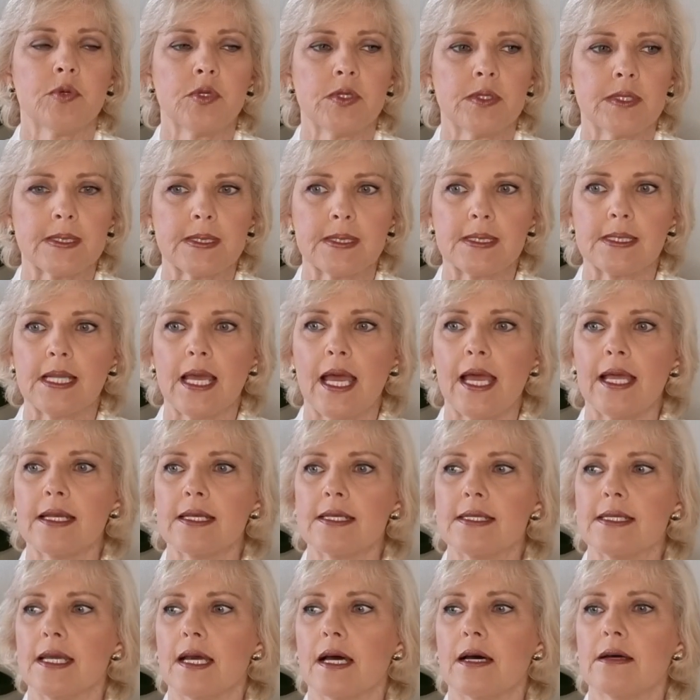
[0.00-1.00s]
put the
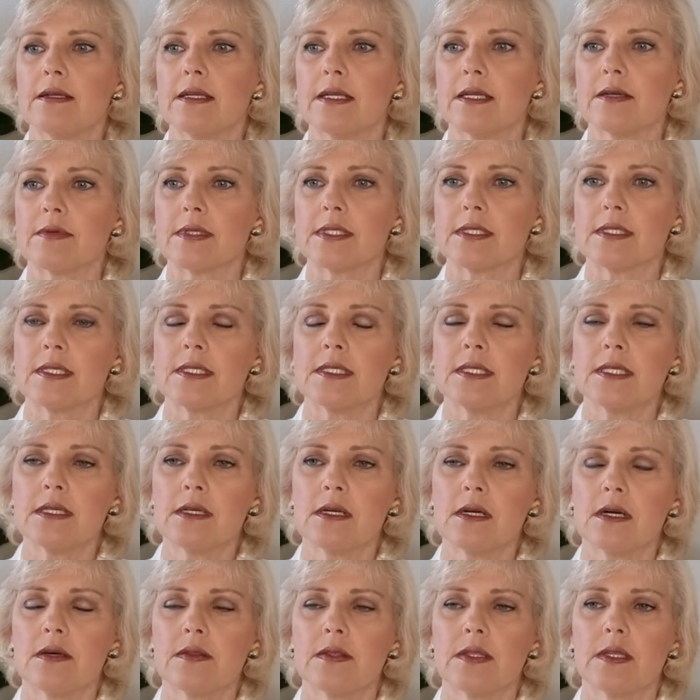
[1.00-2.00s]
stand down, and I was sitting
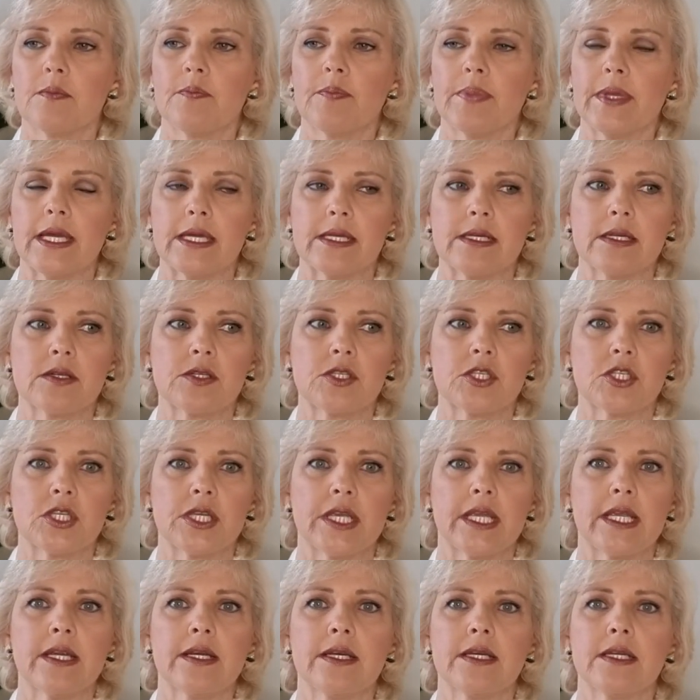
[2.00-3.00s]
on the piano
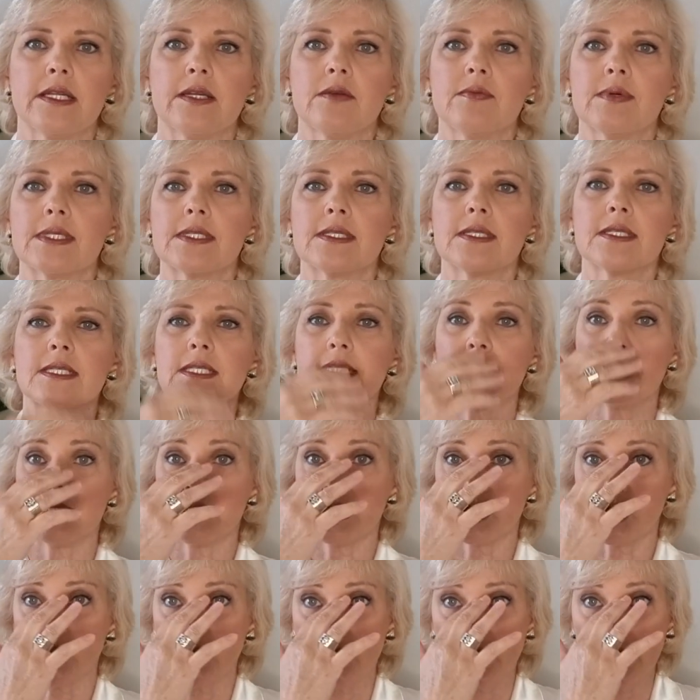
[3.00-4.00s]
chair, and he was sitting in
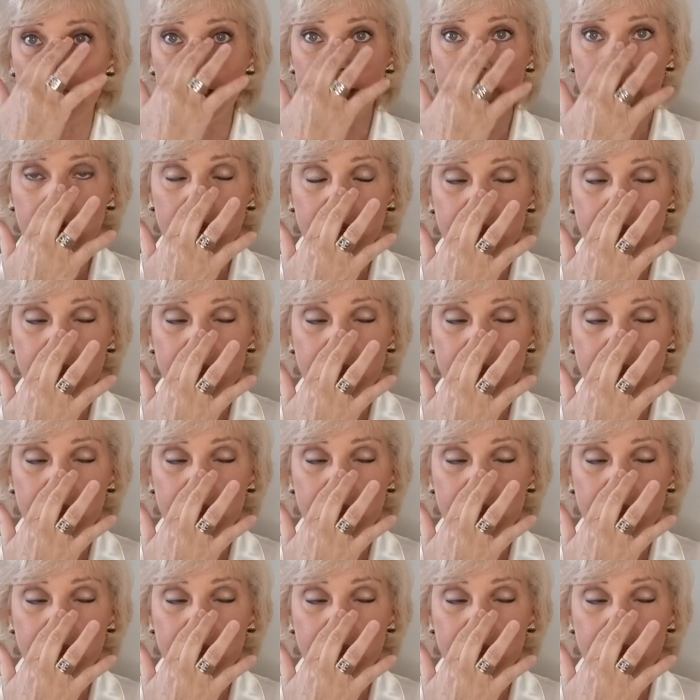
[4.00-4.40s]
a chair